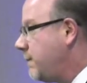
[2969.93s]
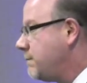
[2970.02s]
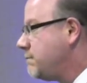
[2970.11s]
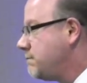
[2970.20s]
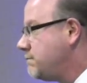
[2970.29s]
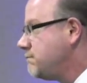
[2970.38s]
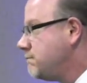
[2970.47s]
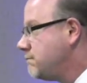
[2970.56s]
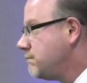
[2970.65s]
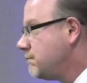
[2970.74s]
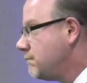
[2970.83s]

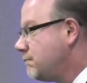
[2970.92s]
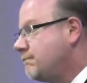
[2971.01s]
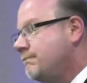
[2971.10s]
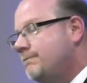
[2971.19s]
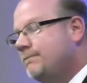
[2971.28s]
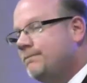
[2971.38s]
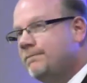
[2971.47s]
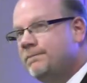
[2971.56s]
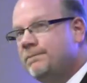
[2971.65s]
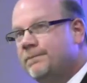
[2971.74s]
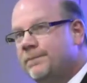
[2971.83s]

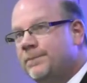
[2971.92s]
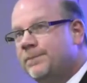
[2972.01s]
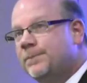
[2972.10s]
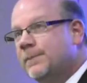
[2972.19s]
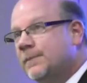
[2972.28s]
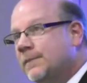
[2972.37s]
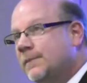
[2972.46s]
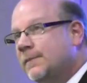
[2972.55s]
[no speech]